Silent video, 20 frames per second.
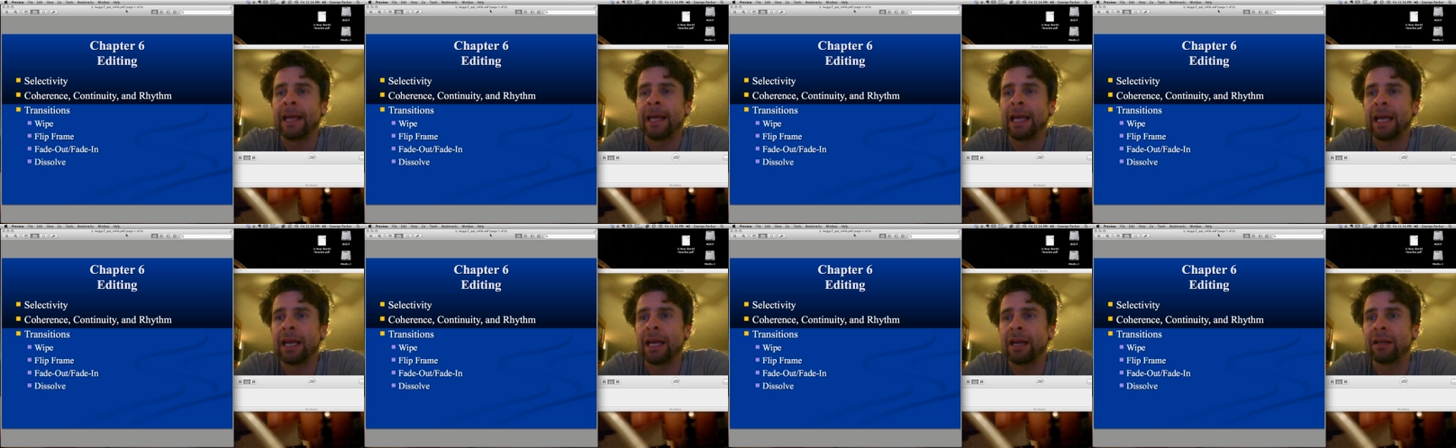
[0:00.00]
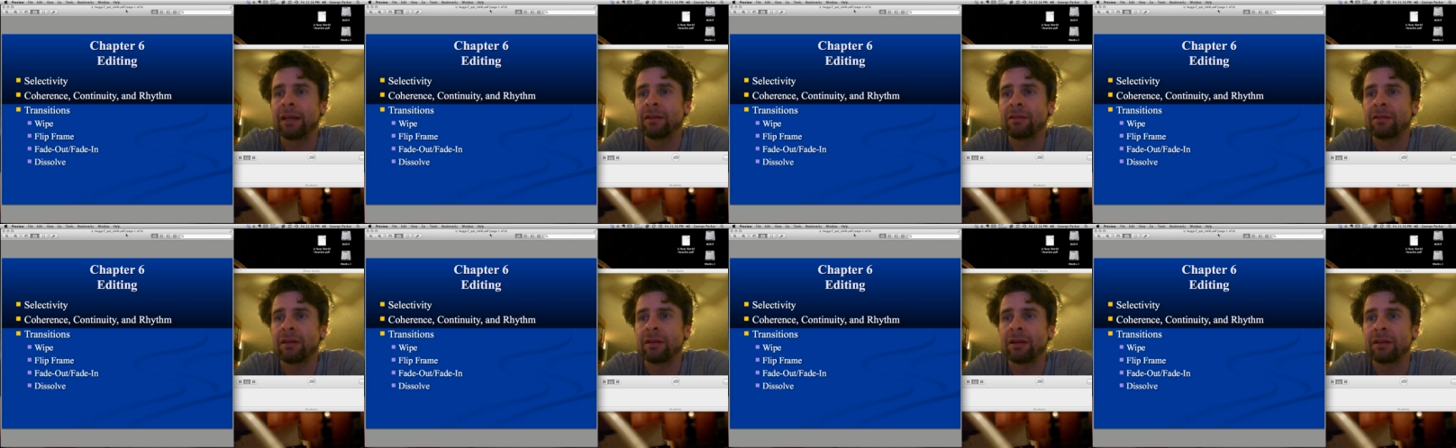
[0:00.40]

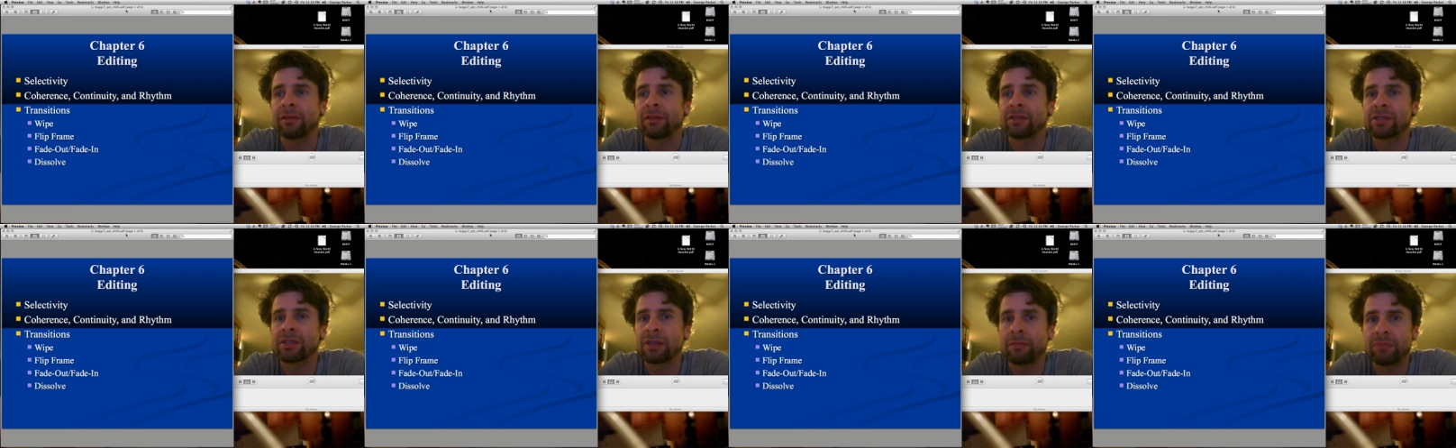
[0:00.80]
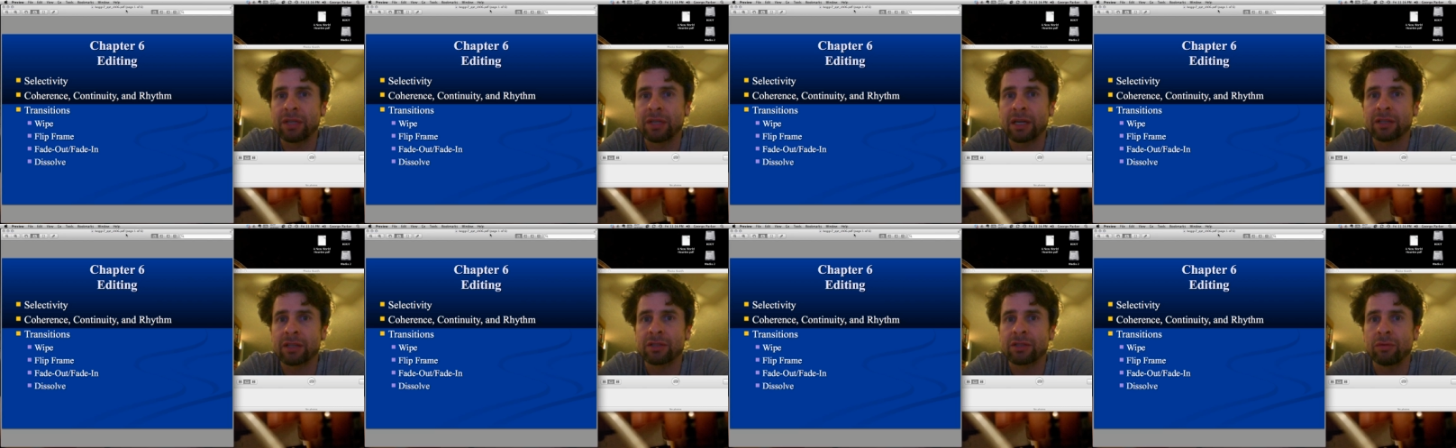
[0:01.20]
and the
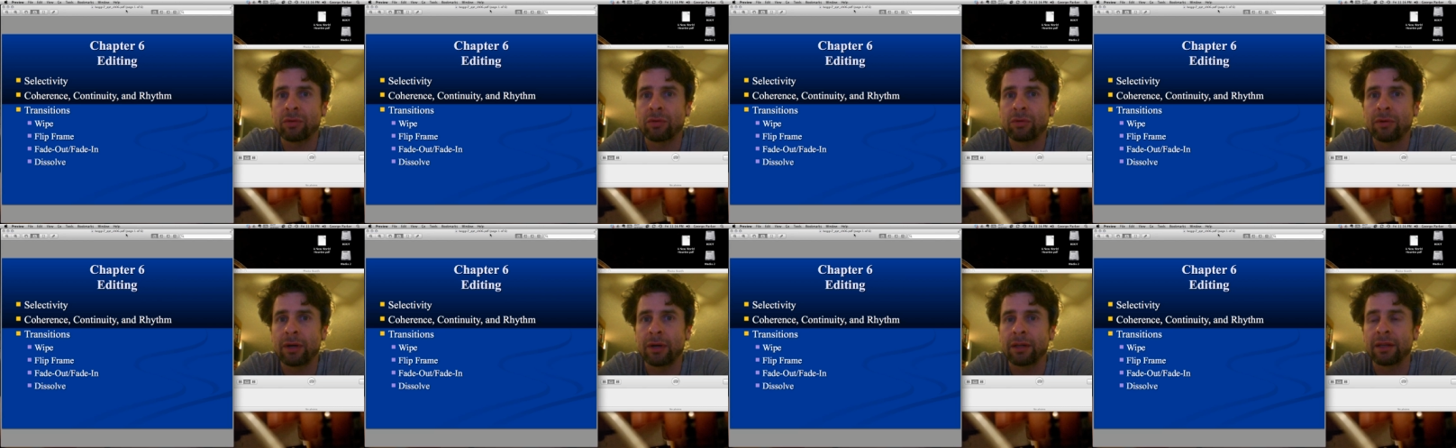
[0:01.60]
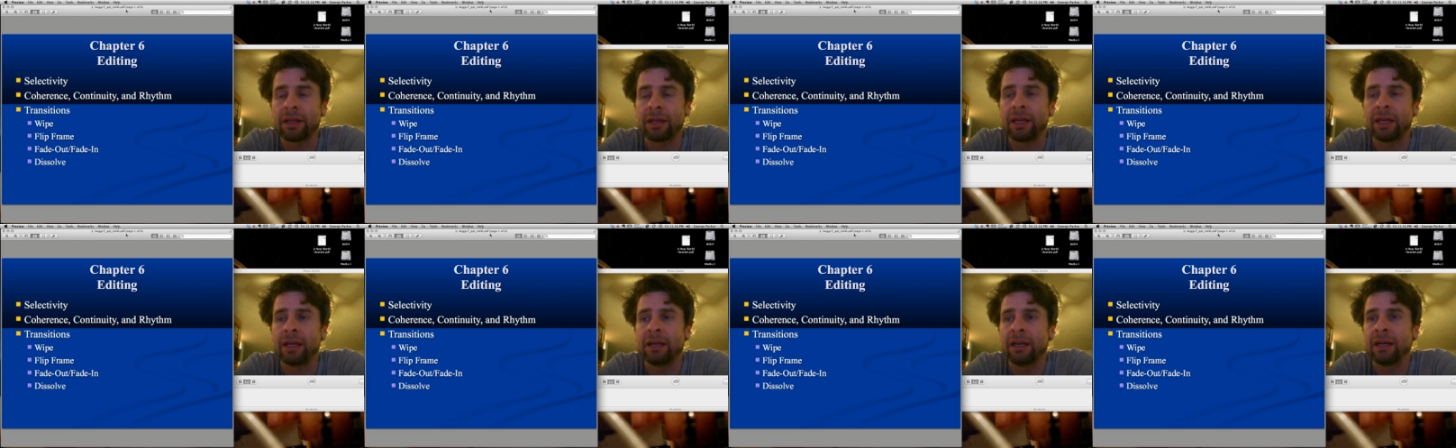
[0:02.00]
subtextual
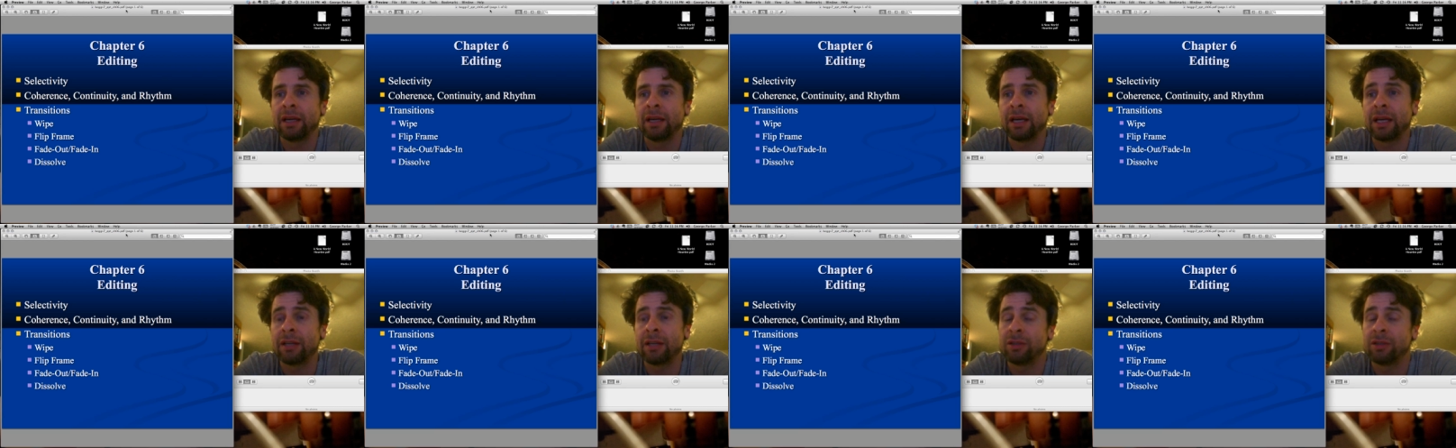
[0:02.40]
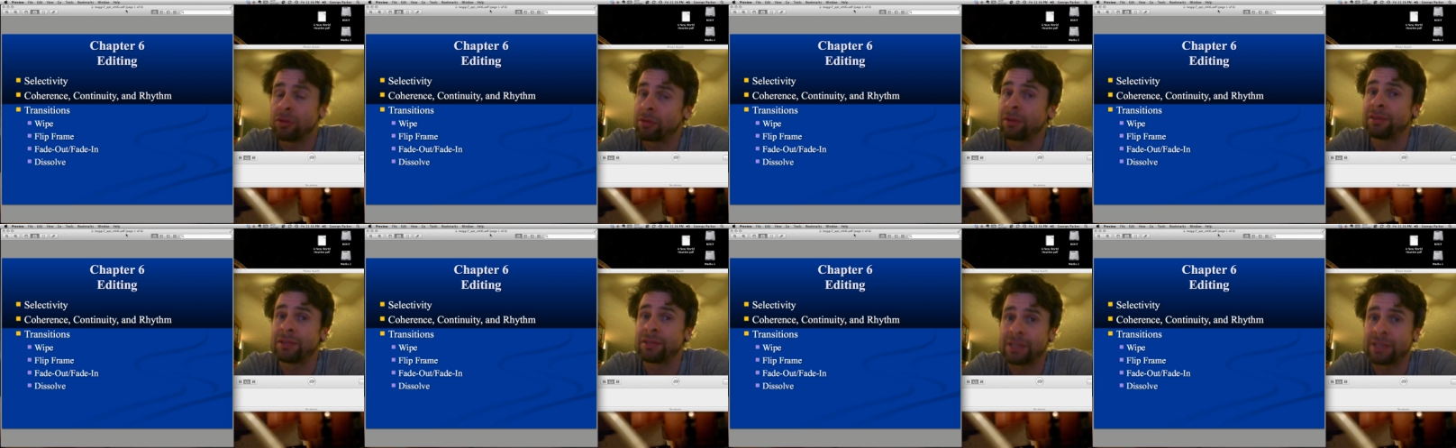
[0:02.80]
quality, and your
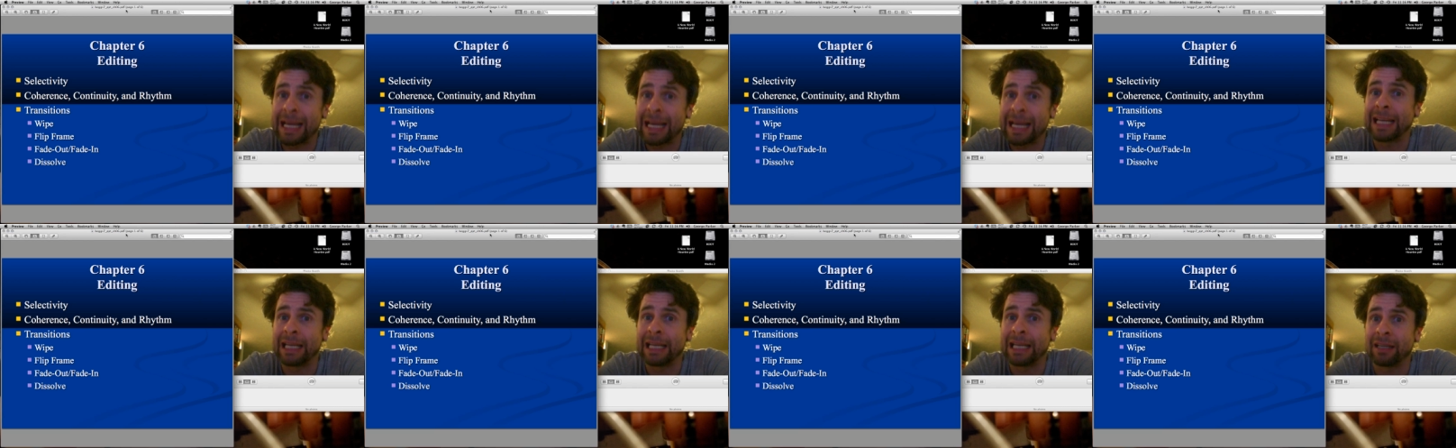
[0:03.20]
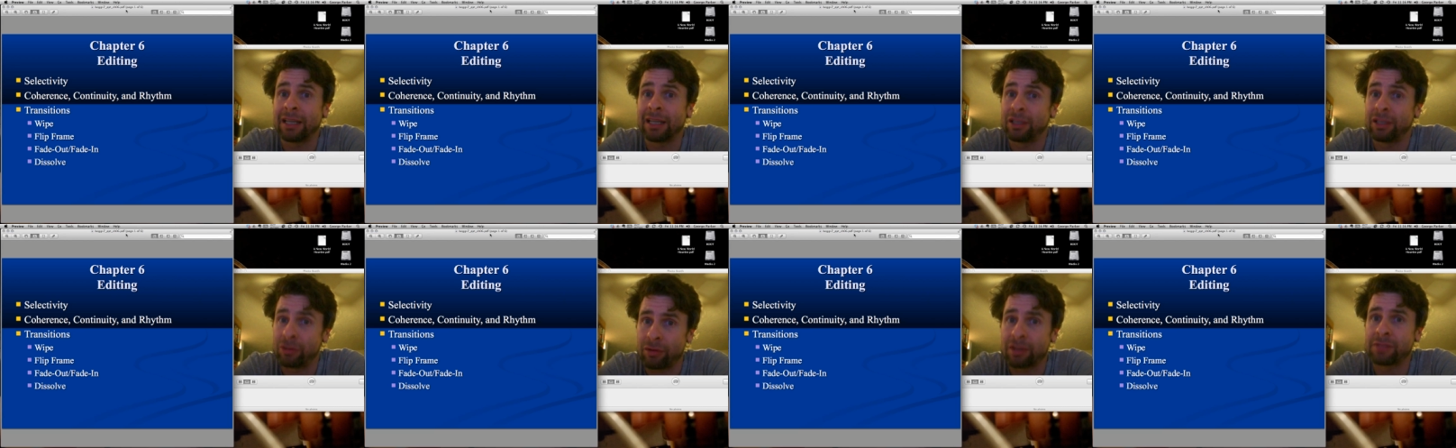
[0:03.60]
understanding
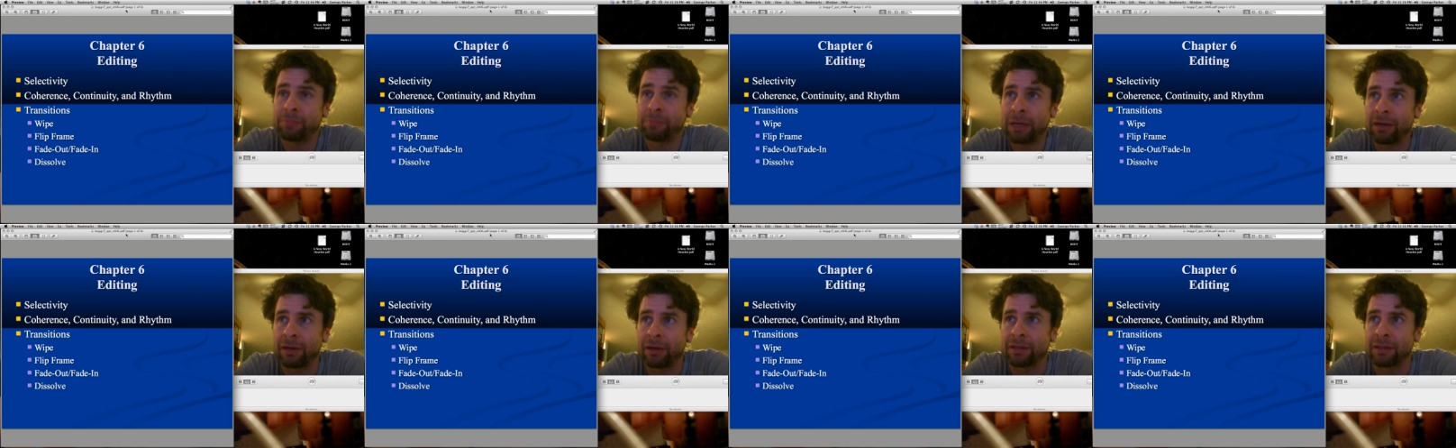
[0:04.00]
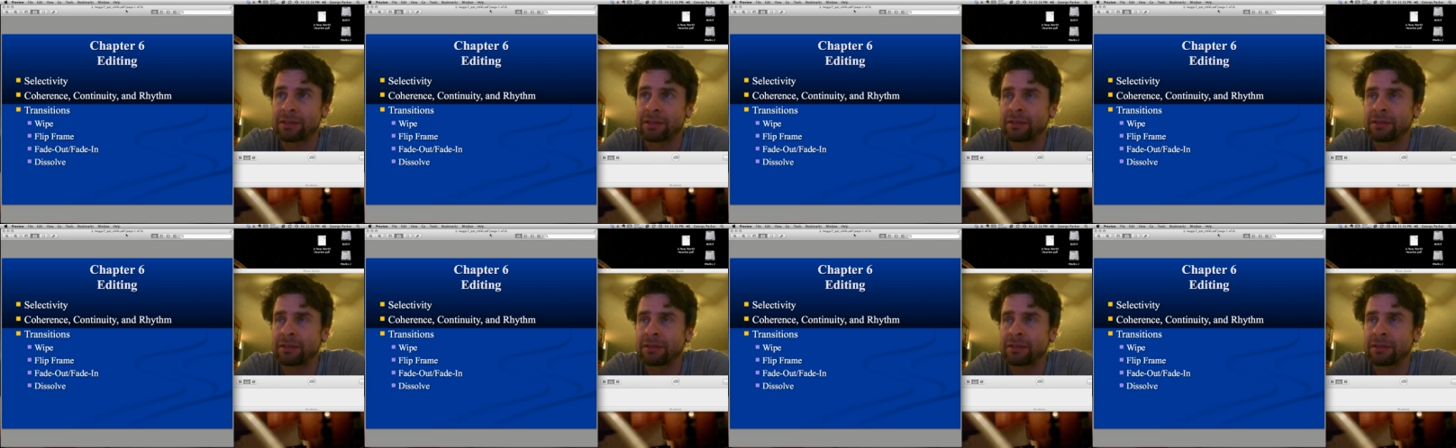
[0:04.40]
and your experience?